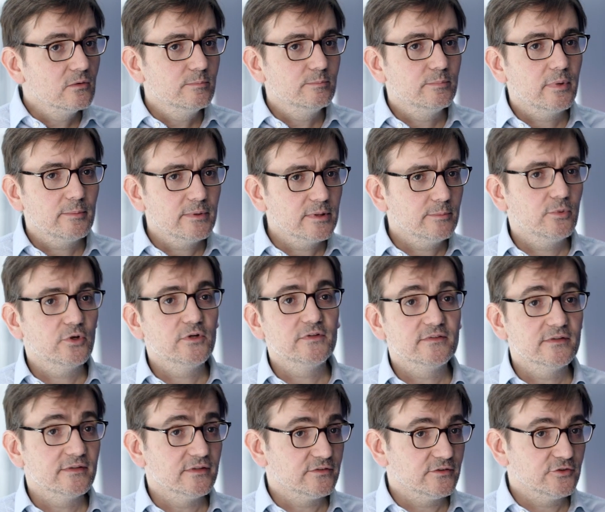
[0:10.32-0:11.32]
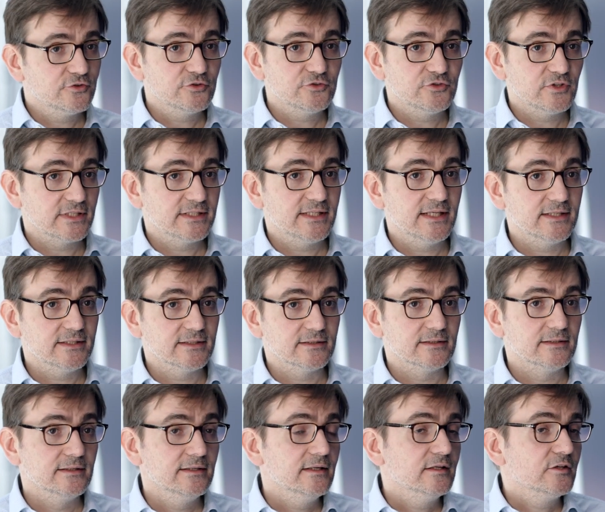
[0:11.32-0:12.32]
public policy decisions are taken,
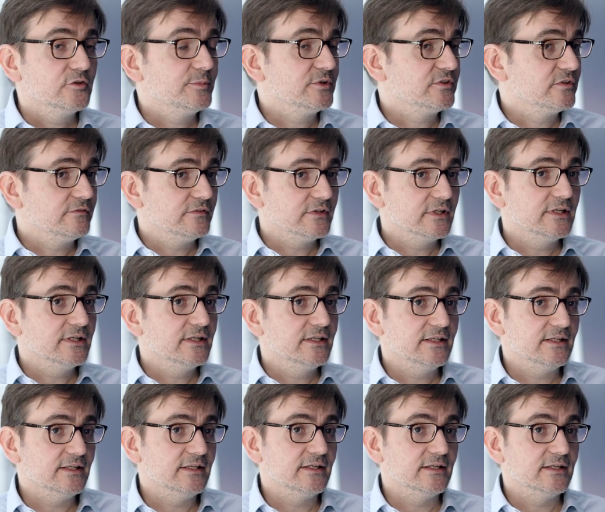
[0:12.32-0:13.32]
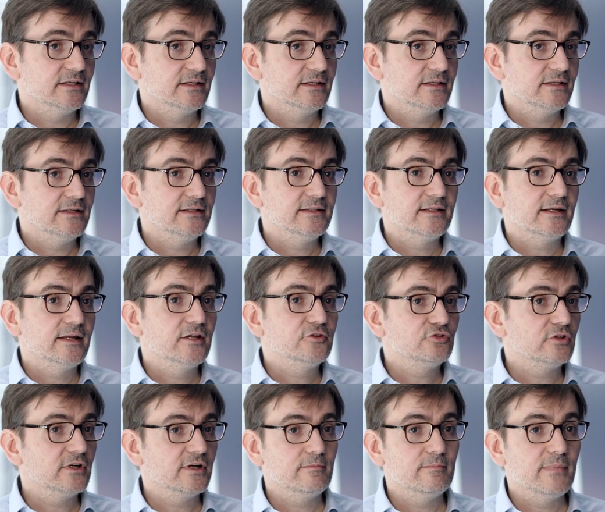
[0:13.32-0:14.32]
specifically in an
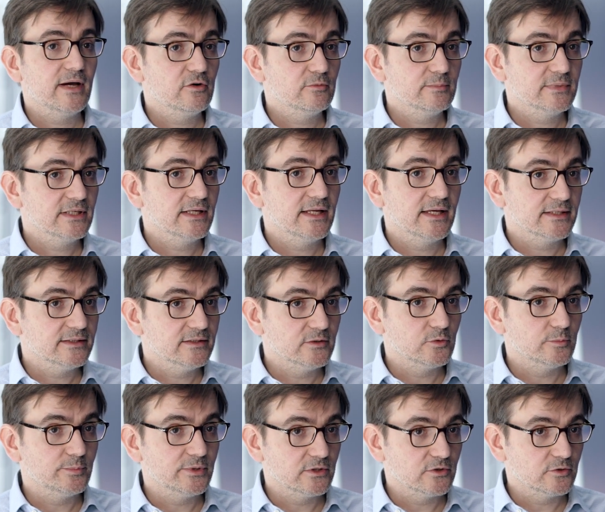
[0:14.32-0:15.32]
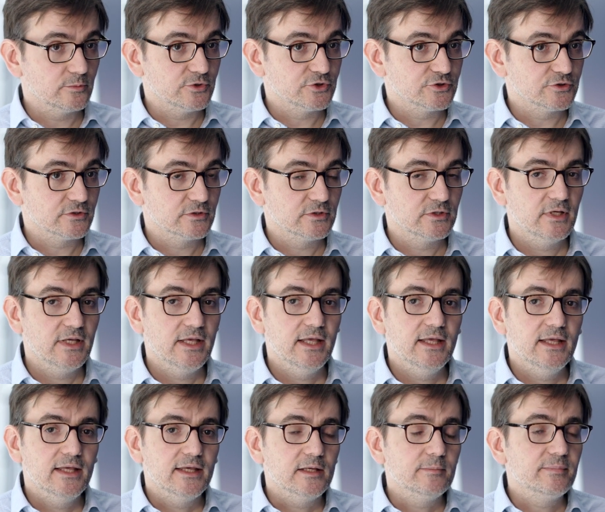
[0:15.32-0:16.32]
international environment like the European Commission.
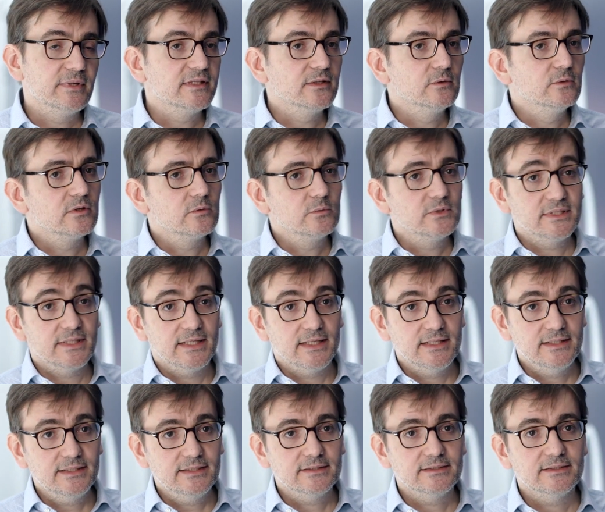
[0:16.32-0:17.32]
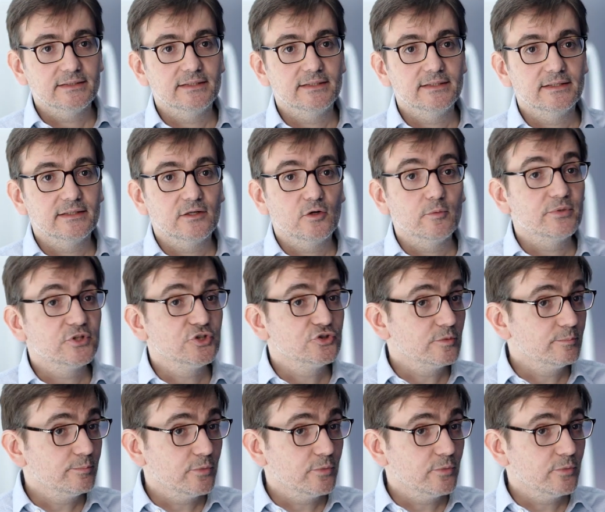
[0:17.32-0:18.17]
In particular, we take the competition